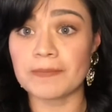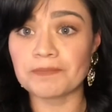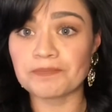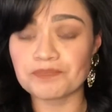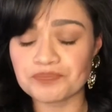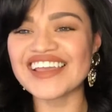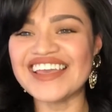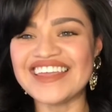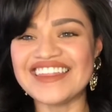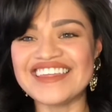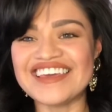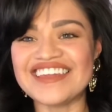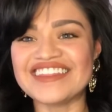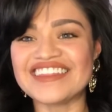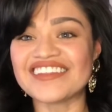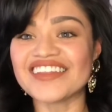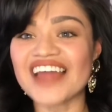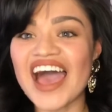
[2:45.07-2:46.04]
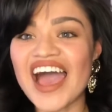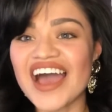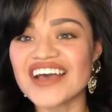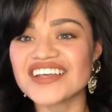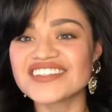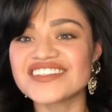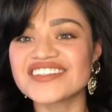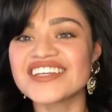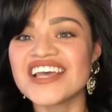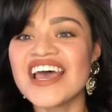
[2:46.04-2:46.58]
And then the
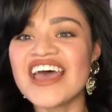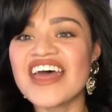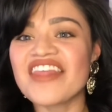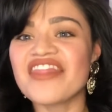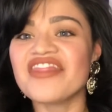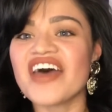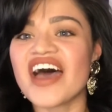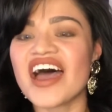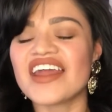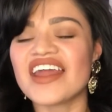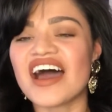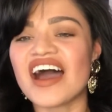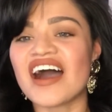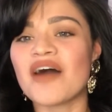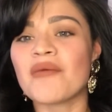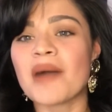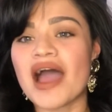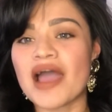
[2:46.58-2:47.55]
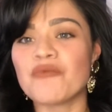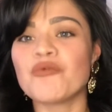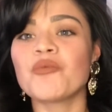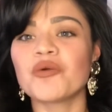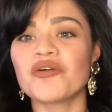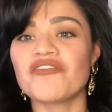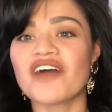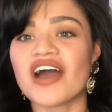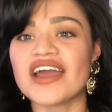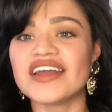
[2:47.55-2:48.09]
last that I will
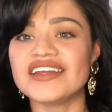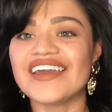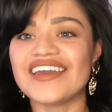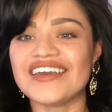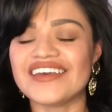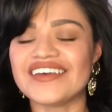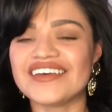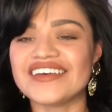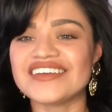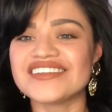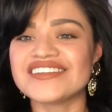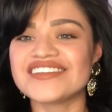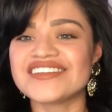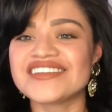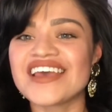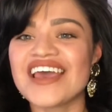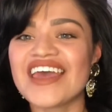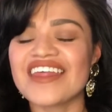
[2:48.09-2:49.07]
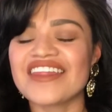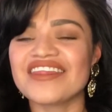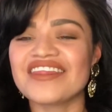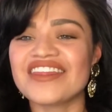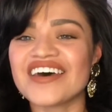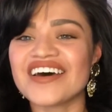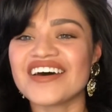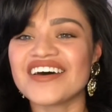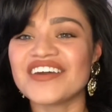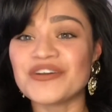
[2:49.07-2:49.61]
provide is
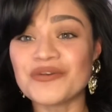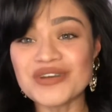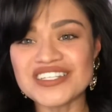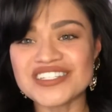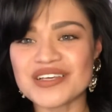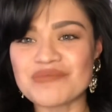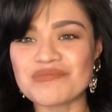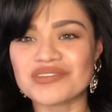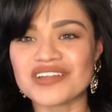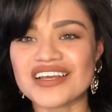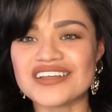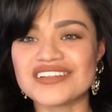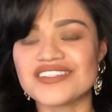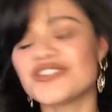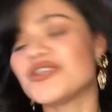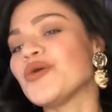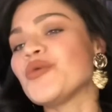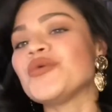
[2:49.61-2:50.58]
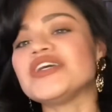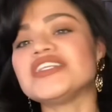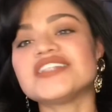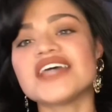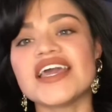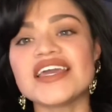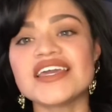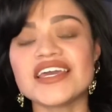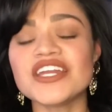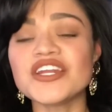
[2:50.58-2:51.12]
the noise complaints. So we
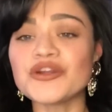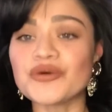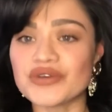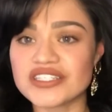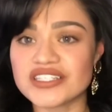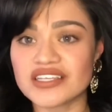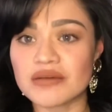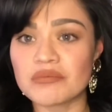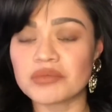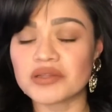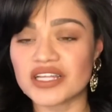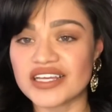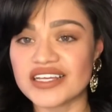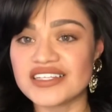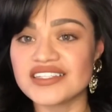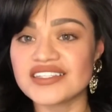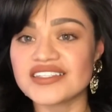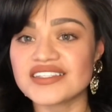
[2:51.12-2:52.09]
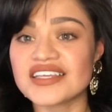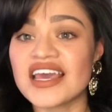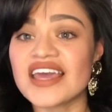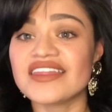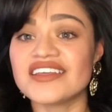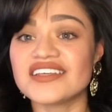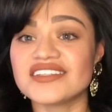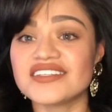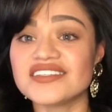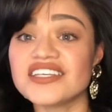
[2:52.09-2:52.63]
take in noise complaints.
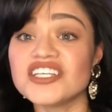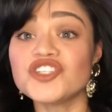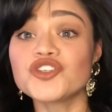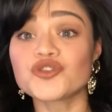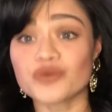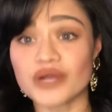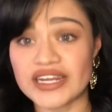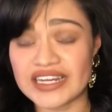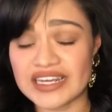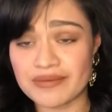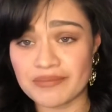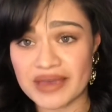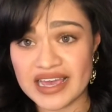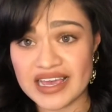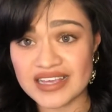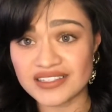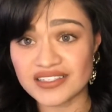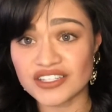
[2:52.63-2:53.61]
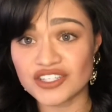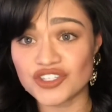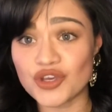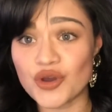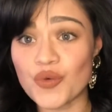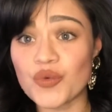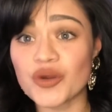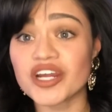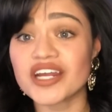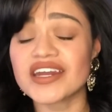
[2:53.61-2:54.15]
This is a training base, so
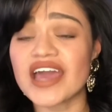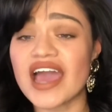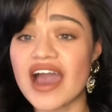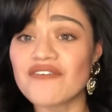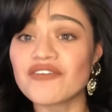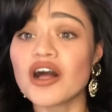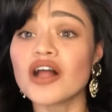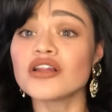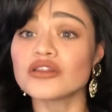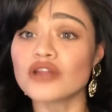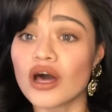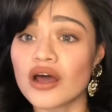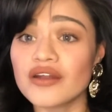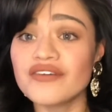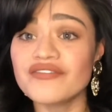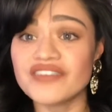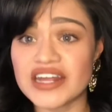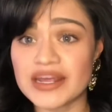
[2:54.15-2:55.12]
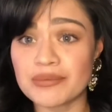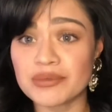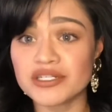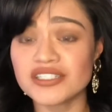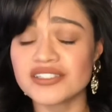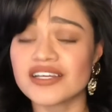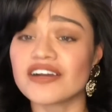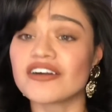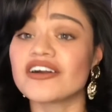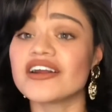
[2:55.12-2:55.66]
we're gonna have a lot of neighbors
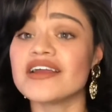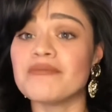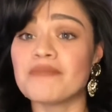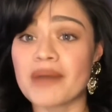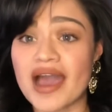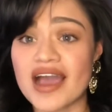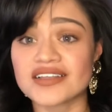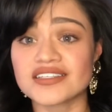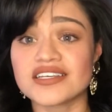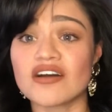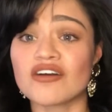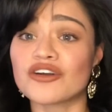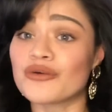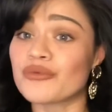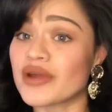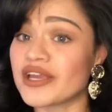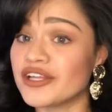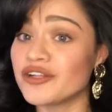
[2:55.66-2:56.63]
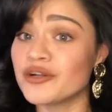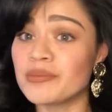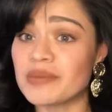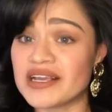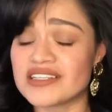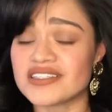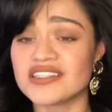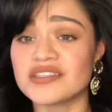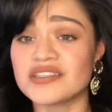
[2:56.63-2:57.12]
that are impacted on a regular basis,